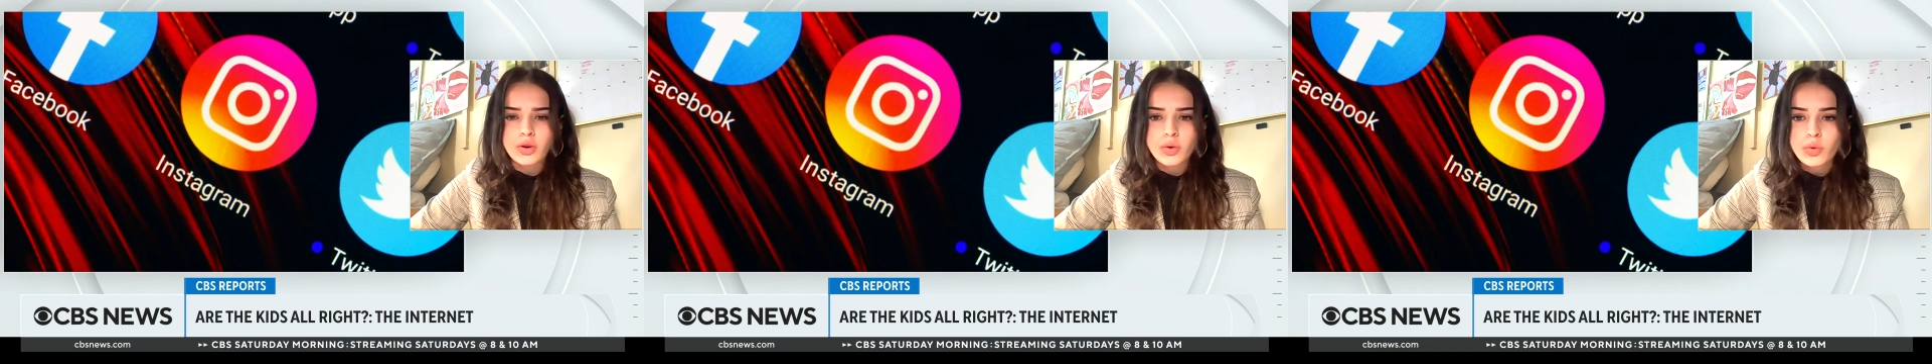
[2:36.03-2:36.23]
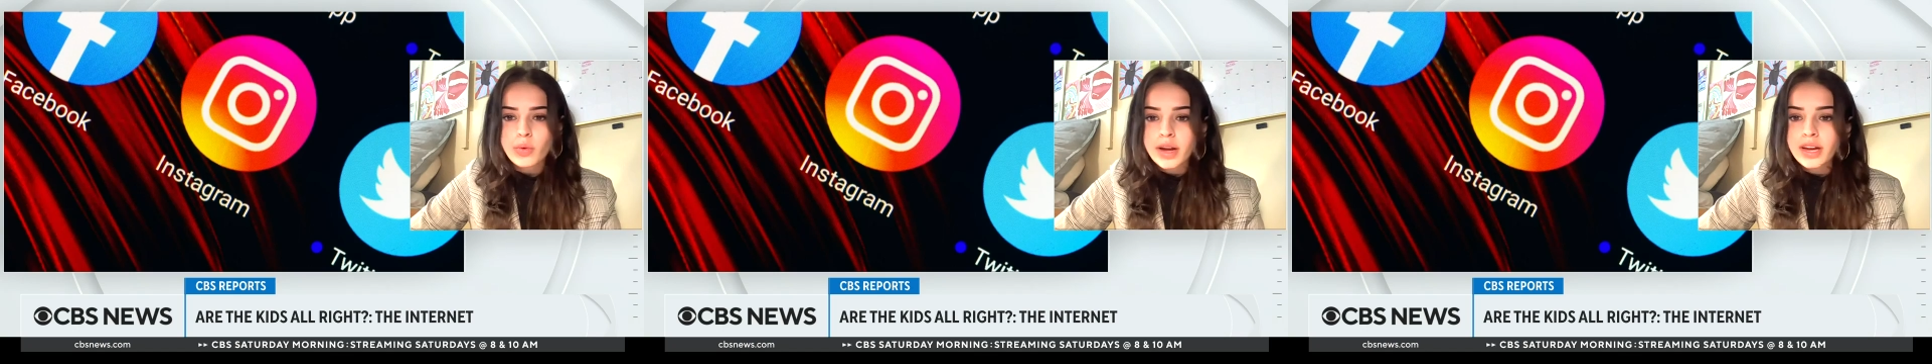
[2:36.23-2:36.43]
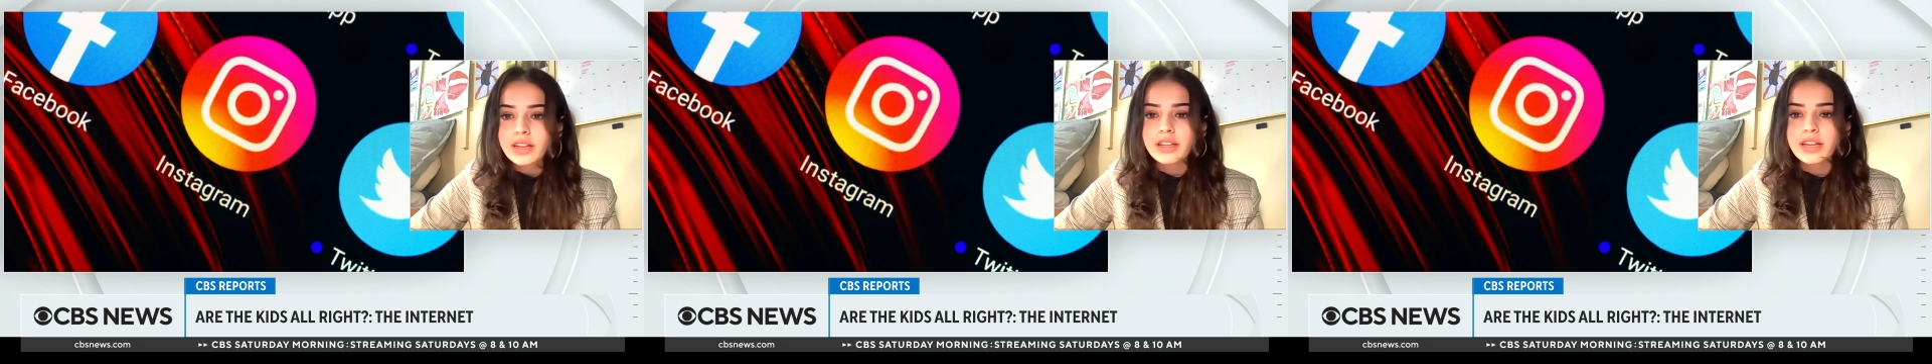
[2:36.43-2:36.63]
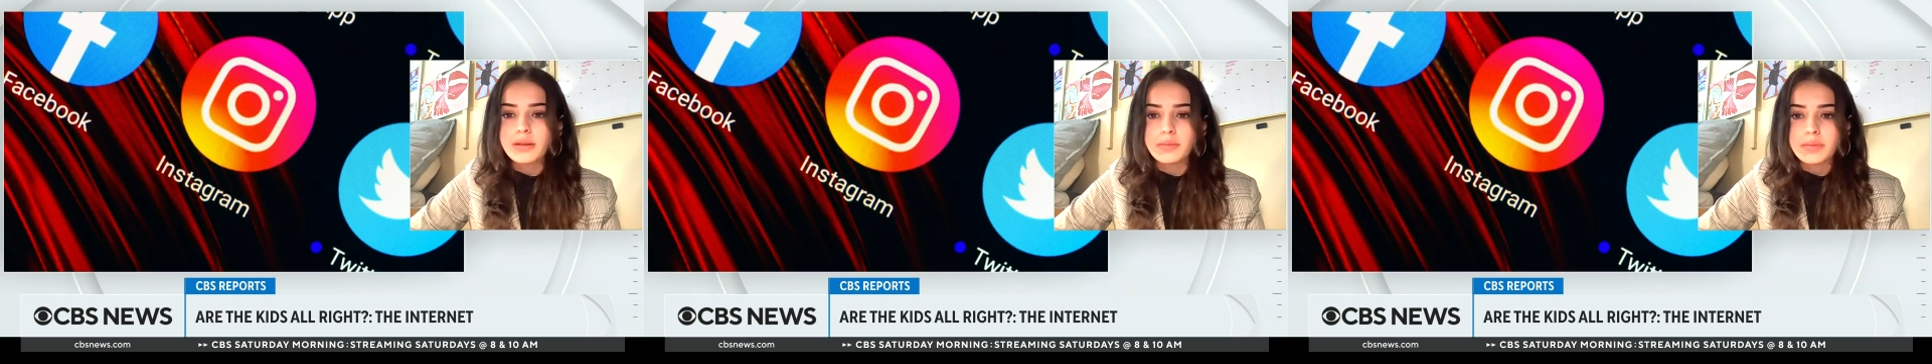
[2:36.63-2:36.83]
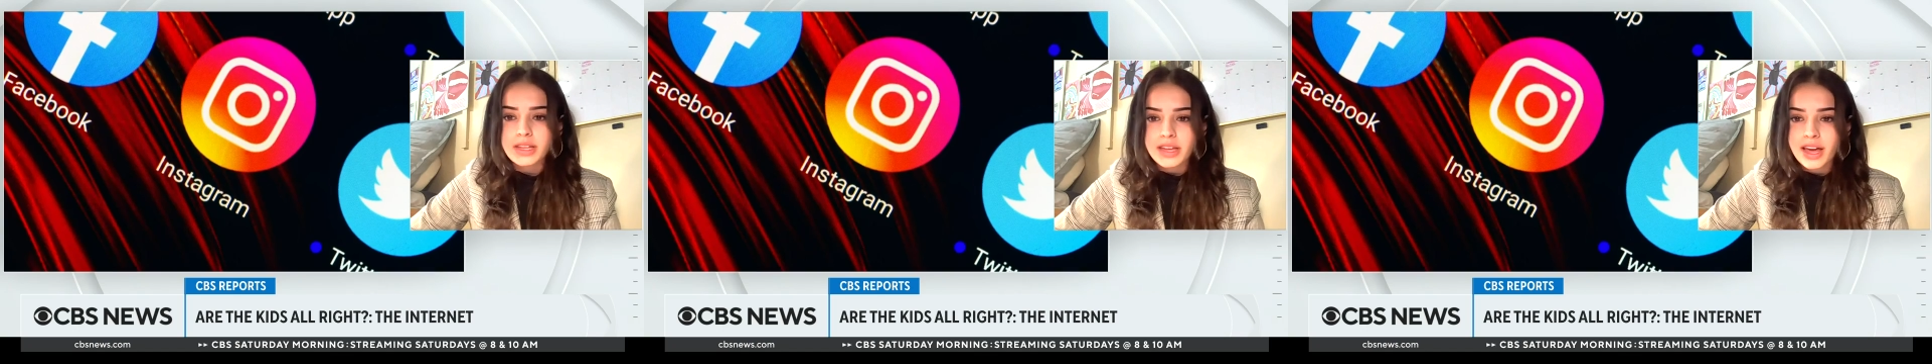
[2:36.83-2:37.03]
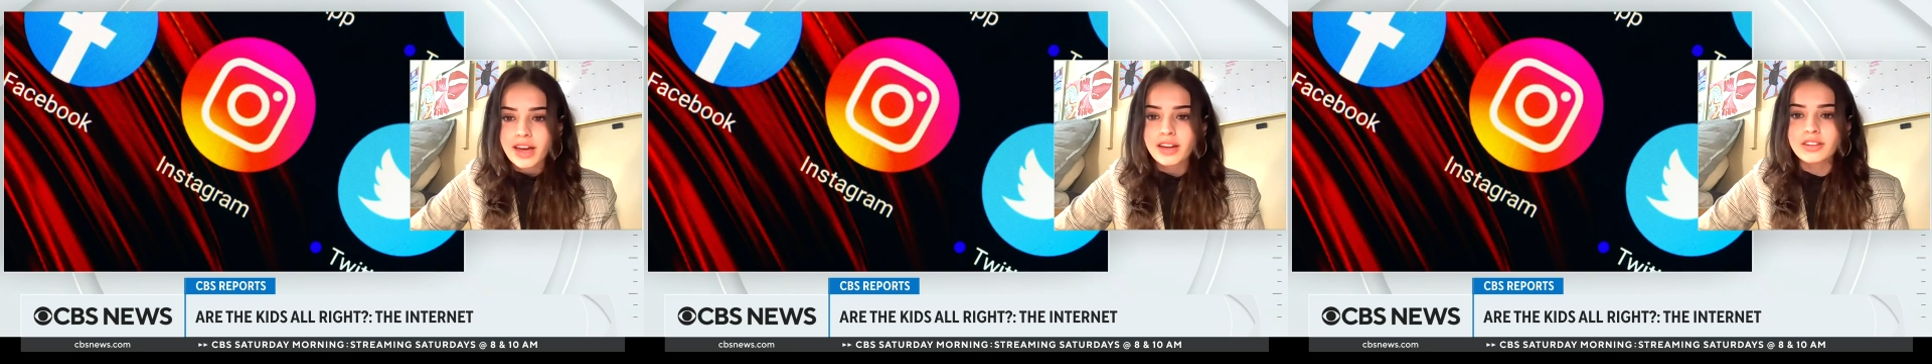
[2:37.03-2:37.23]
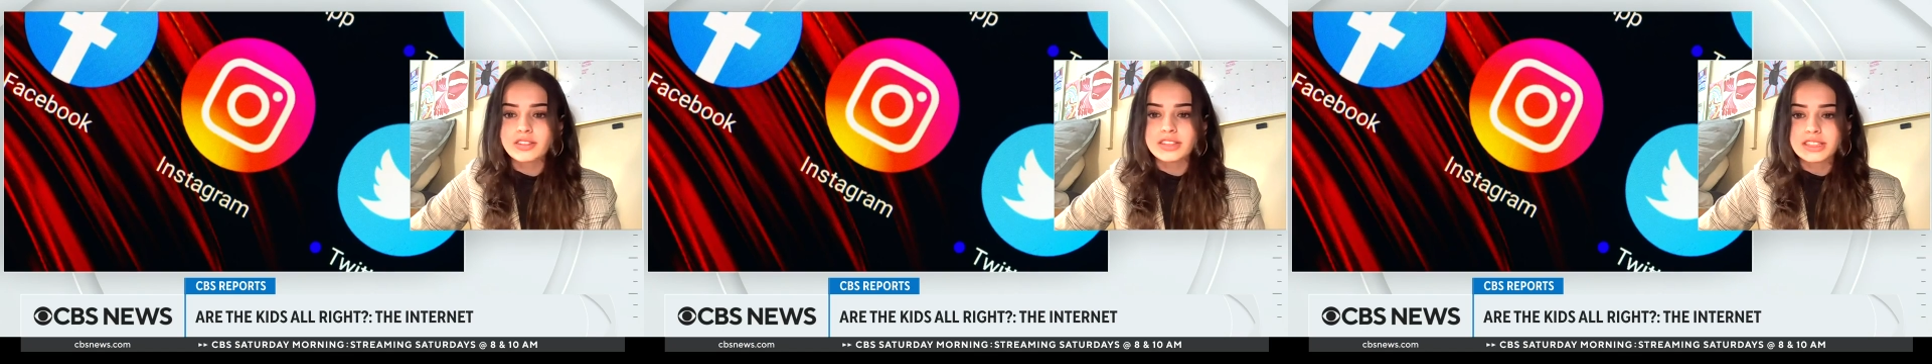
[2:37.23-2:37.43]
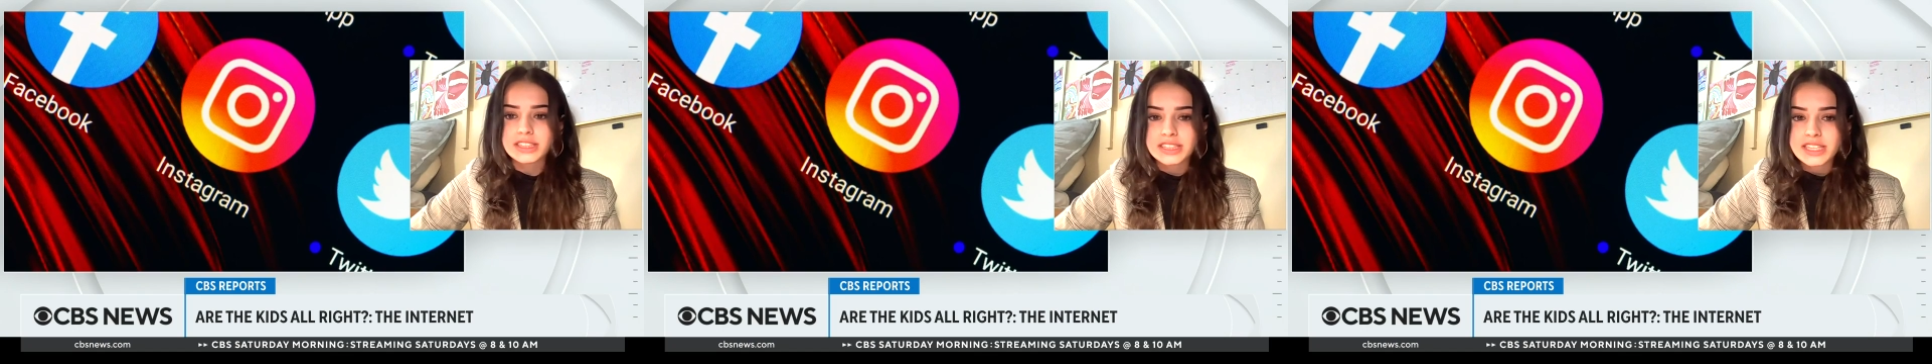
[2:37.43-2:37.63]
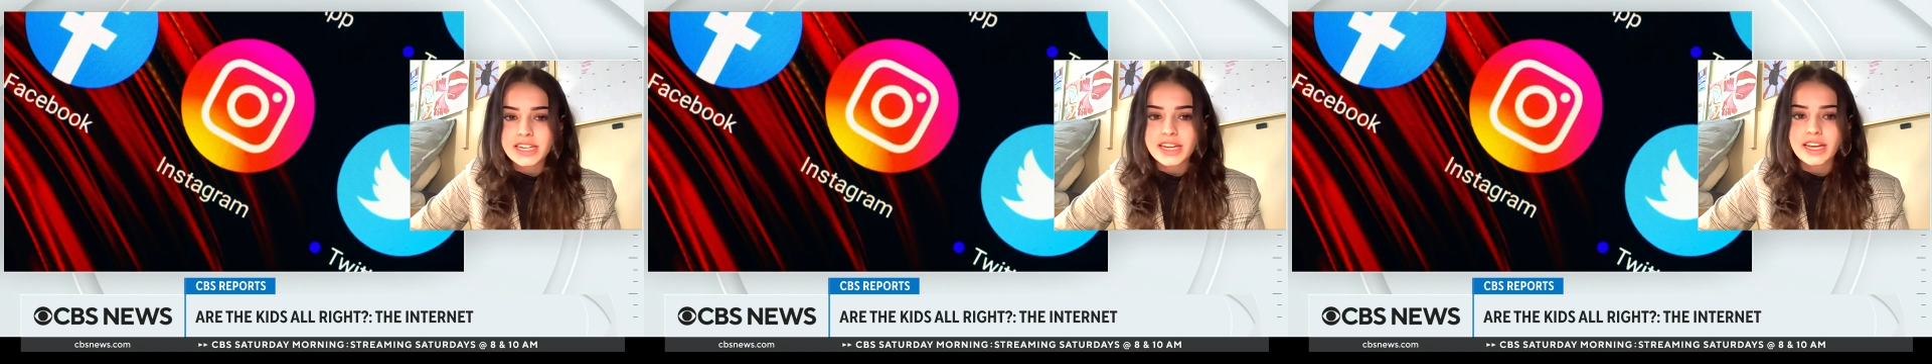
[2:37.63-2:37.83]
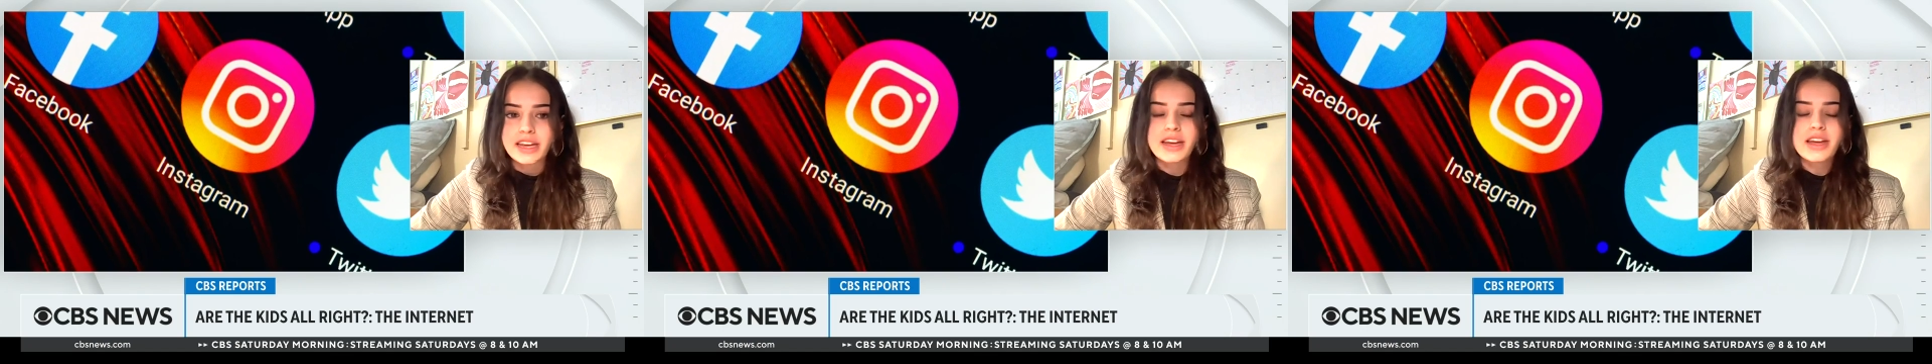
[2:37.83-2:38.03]
quickly began to
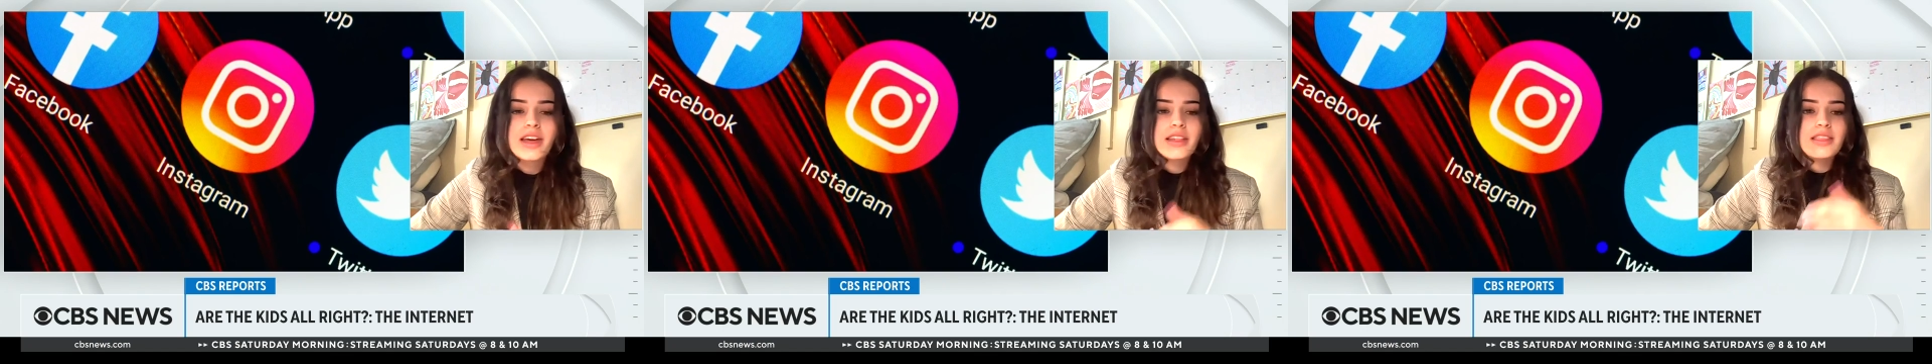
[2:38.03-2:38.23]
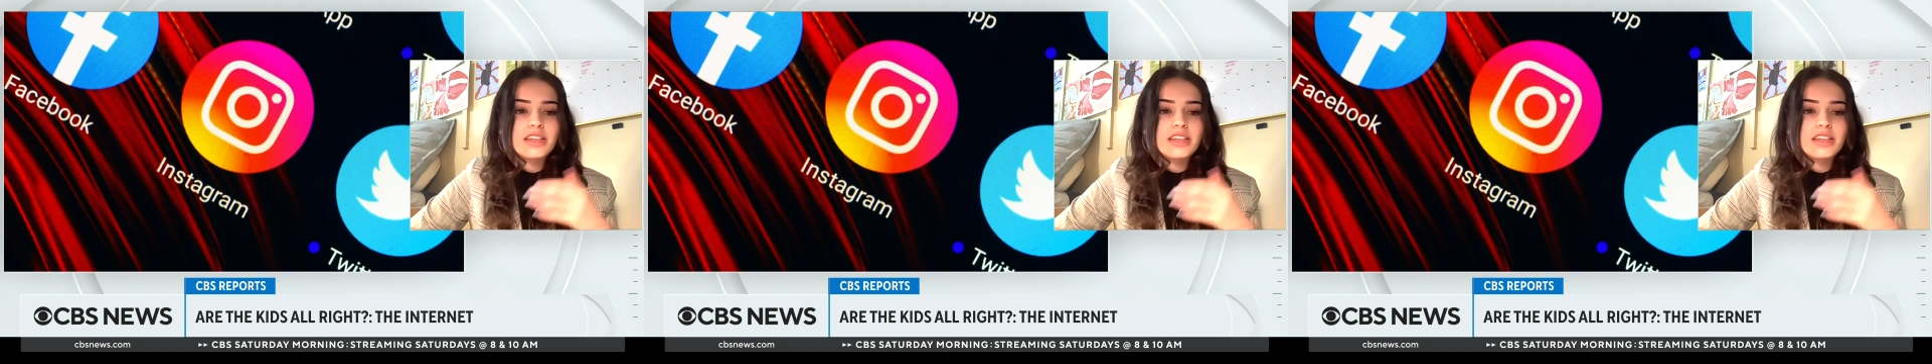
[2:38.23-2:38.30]
see